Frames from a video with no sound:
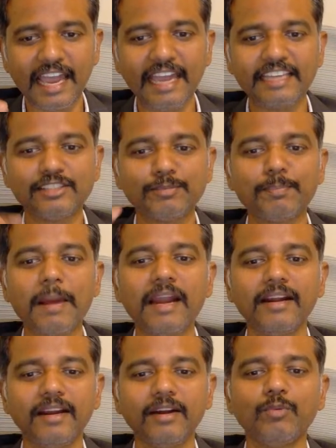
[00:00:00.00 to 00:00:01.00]

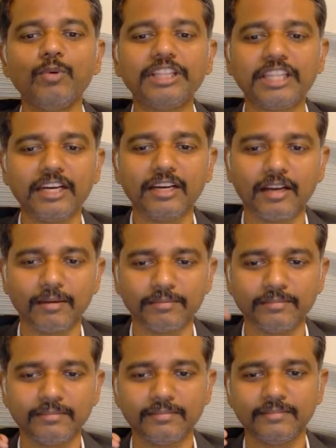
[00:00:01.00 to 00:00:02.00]
expanded with
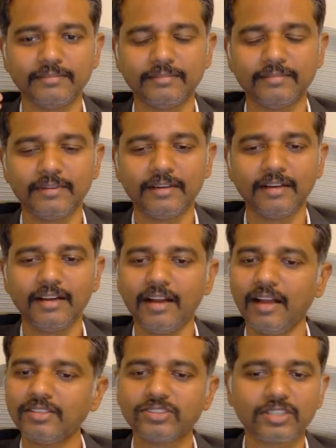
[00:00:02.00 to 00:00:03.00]
income
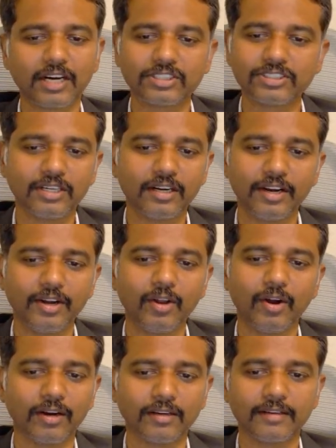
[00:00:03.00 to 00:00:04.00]
and structure did
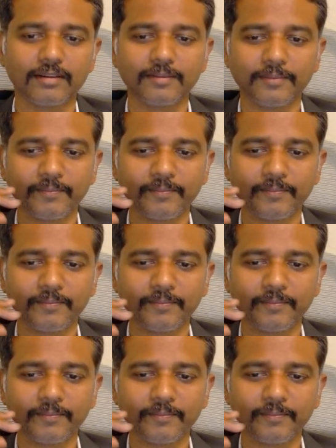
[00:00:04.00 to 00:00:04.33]
not.